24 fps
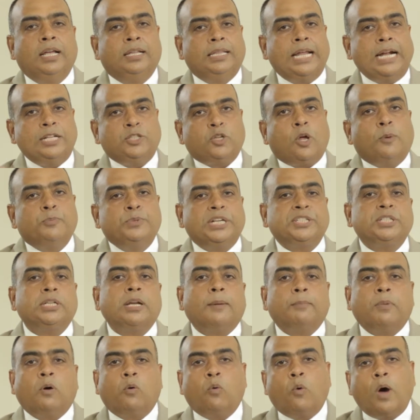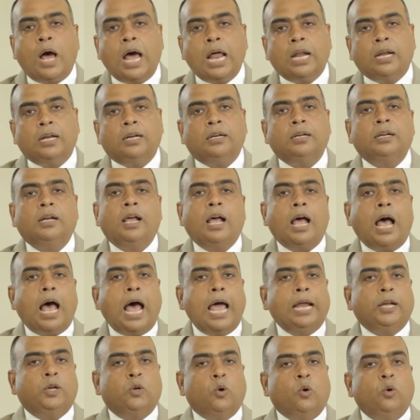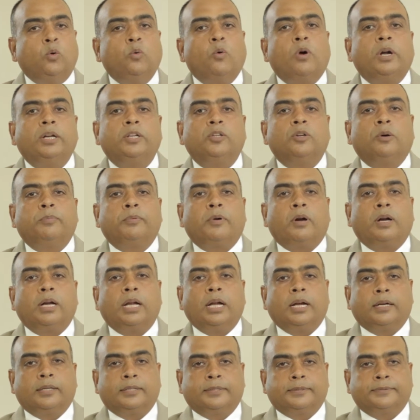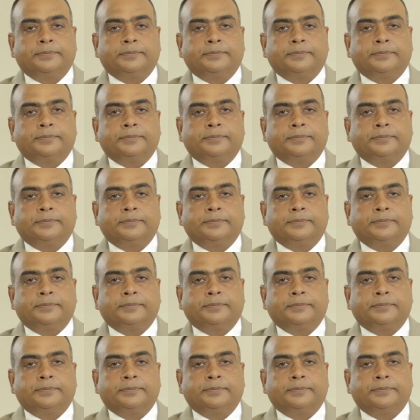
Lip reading: That's objection number one, I don't want your product.